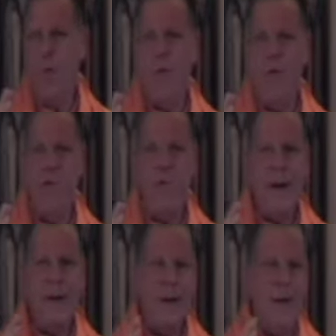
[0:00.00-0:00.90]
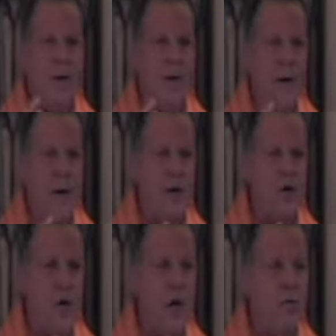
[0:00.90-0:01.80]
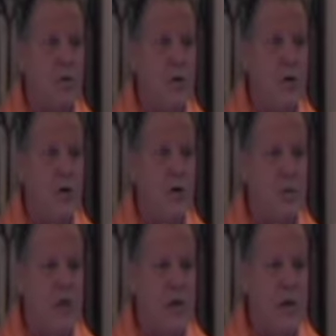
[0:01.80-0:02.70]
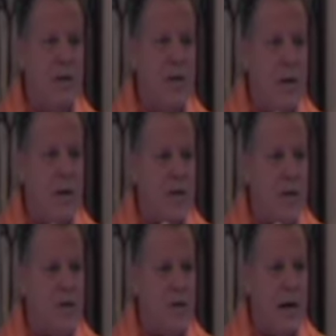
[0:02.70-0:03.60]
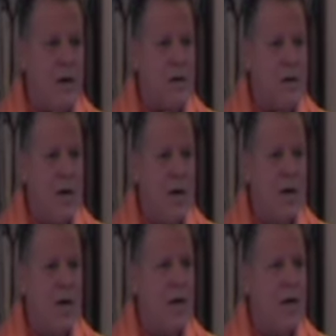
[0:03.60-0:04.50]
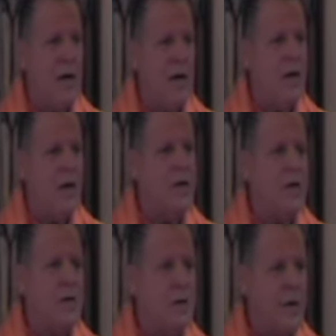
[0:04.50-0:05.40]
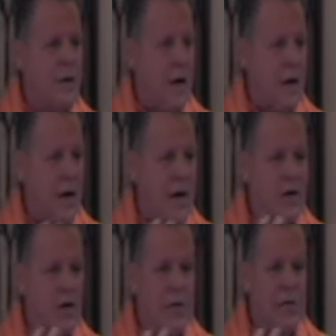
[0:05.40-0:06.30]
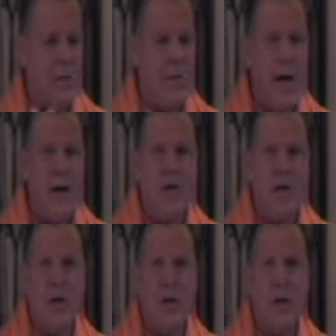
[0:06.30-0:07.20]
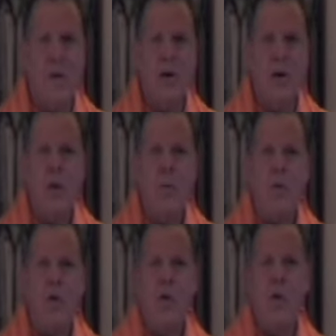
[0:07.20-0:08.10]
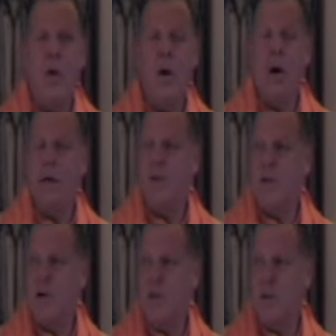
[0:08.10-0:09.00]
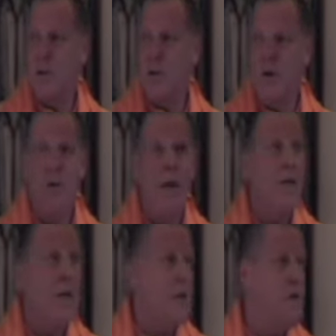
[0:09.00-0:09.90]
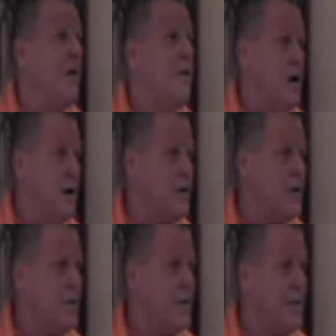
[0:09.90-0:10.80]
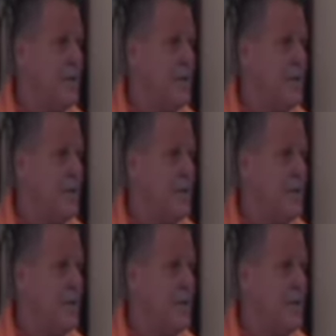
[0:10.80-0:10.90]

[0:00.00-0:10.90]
We're reflecting on the nature, and we're starting to perceive this nature is a nature of compassion, love, pure, unselfish love that is loving us.